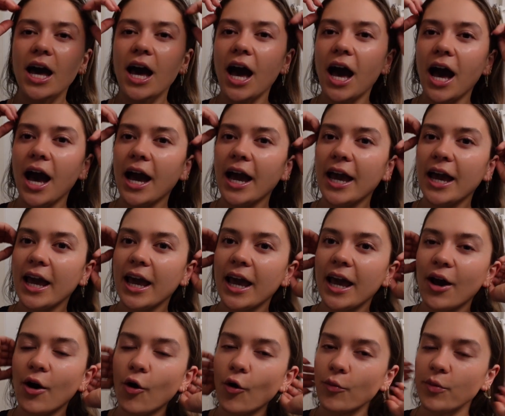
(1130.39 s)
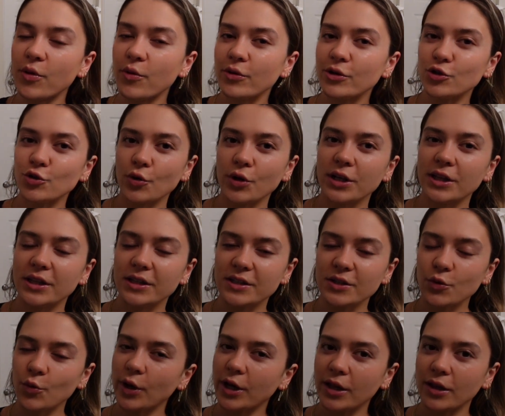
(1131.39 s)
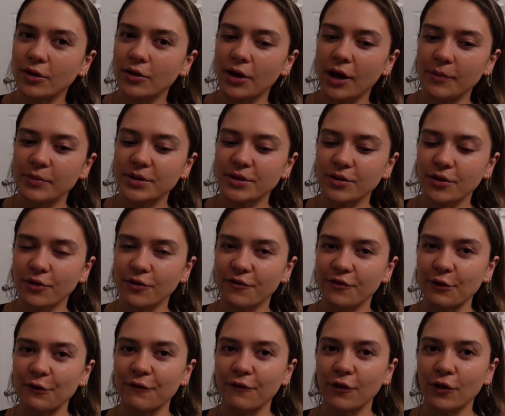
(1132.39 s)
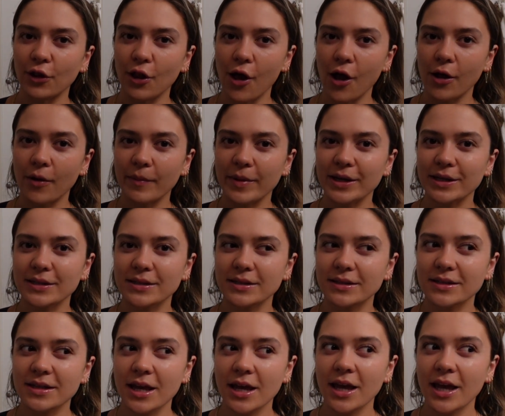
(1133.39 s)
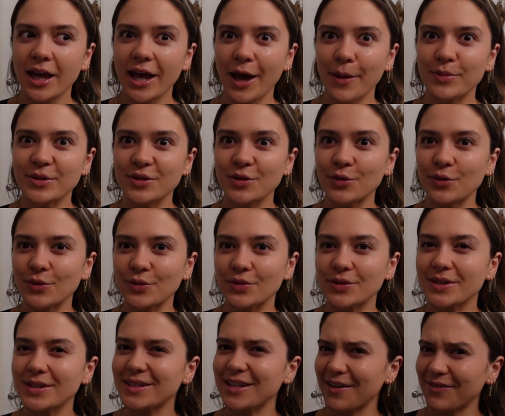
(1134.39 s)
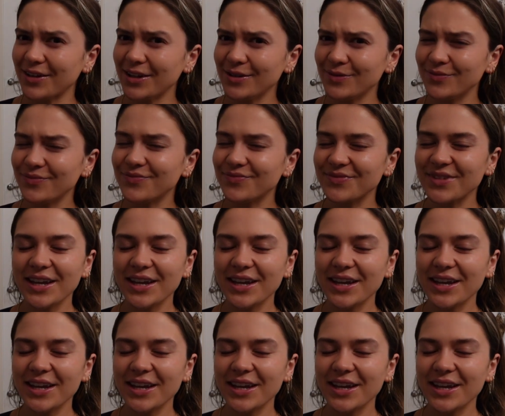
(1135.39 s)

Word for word: I hope you enjoyed this quick little episode for Vlogmas episode 7.